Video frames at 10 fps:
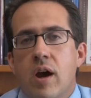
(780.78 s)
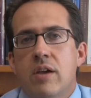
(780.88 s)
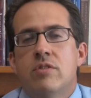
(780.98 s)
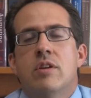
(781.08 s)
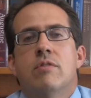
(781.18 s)

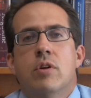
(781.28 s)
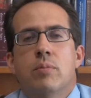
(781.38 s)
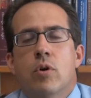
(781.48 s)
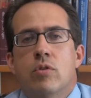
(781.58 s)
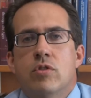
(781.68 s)
Christ, different
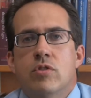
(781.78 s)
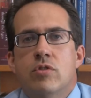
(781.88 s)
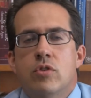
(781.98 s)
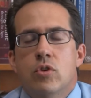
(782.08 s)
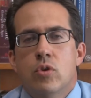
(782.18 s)

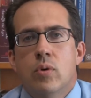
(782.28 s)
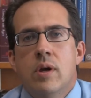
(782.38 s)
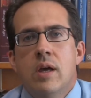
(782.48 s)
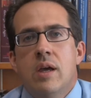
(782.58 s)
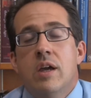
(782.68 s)
approaches to
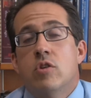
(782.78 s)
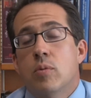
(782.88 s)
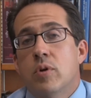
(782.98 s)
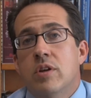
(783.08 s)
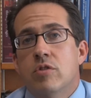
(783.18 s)

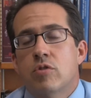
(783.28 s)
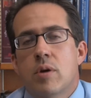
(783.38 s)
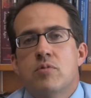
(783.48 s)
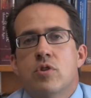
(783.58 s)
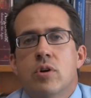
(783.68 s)
interpreting
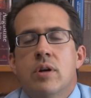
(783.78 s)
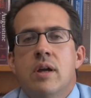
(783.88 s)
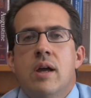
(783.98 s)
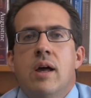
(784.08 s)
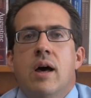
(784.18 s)
Scripture
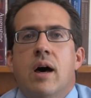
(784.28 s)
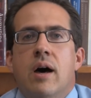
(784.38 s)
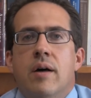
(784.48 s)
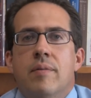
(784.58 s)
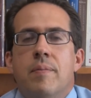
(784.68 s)

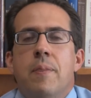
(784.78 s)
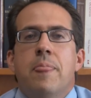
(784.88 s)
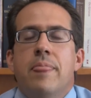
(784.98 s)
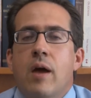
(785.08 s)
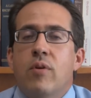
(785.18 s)

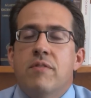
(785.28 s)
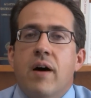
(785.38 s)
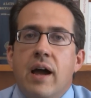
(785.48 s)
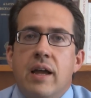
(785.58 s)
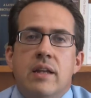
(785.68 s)
that we
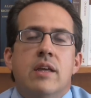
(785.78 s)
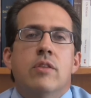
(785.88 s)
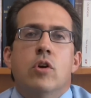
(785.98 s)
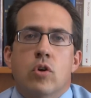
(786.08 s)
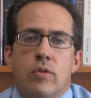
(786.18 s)
find
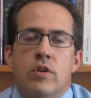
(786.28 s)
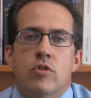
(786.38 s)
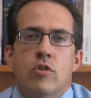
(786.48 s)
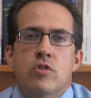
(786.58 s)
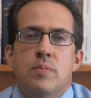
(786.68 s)
in the early
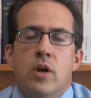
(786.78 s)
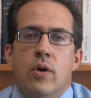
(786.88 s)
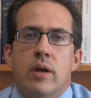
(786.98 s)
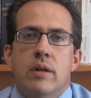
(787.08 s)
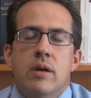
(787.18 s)
church
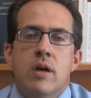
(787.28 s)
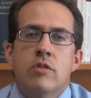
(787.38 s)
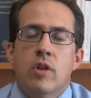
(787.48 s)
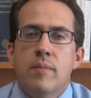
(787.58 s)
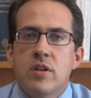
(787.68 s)
period.
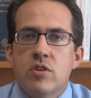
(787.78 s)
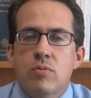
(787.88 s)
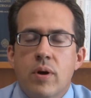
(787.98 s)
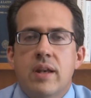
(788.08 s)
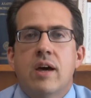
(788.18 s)
So let me just
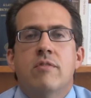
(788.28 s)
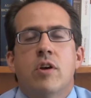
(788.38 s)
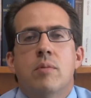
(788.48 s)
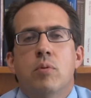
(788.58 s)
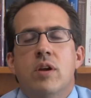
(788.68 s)
run down
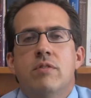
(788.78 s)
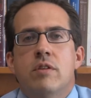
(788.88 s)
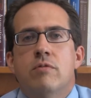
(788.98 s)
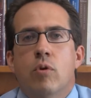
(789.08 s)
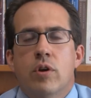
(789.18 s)
very
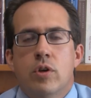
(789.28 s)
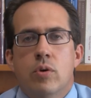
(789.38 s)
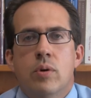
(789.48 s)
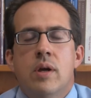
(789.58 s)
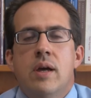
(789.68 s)
briefly for you